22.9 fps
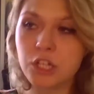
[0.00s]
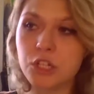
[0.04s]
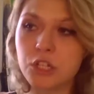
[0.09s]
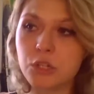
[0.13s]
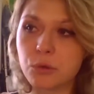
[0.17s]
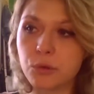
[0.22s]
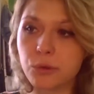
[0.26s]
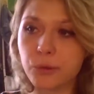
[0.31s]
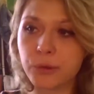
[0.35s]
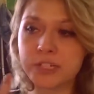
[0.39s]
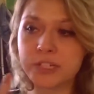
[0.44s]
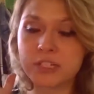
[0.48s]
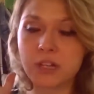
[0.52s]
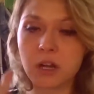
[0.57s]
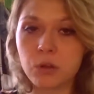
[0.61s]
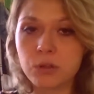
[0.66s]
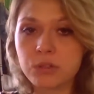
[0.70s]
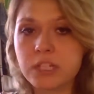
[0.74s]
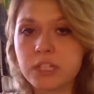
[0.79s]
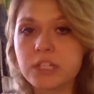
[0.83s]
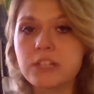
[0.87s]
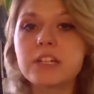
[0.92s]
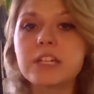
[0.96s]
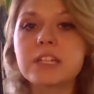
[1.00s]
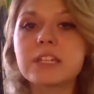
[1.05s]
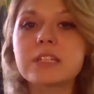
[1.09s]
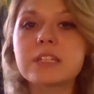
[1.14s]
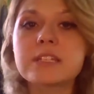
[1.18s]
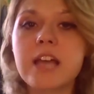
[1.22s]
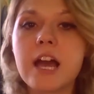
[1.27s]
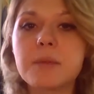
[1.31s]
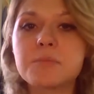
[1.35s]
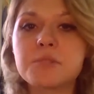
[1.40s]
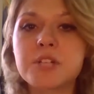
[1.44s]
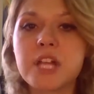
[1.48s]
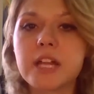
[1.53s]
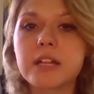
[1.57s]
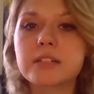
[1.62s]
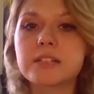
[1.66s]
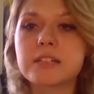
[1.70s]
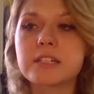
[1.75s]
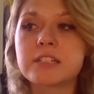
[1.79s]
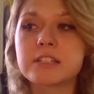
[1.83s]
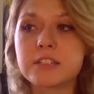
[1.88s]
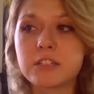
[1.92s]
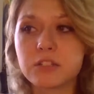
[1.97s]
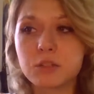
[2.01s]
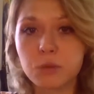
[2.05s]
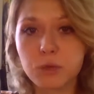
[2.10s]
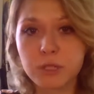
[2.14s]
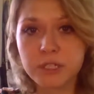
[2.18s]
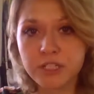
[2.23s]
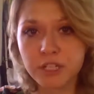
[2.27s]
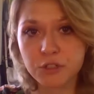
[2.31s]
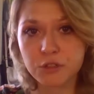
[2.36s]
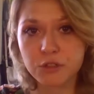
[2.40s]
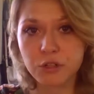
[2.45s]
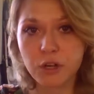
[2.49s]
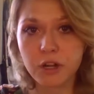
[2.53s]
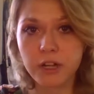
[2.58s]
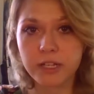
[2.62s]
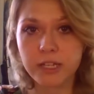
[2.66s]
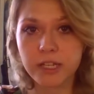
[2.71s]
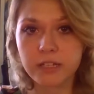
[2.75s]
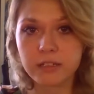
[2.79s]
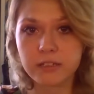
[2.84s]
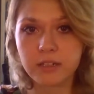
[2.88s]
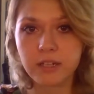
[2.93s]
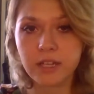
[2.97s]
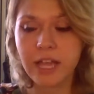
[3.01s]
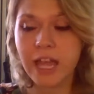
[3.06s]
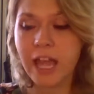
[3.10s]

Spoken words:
You're going to only look at this object until you are done drawing it,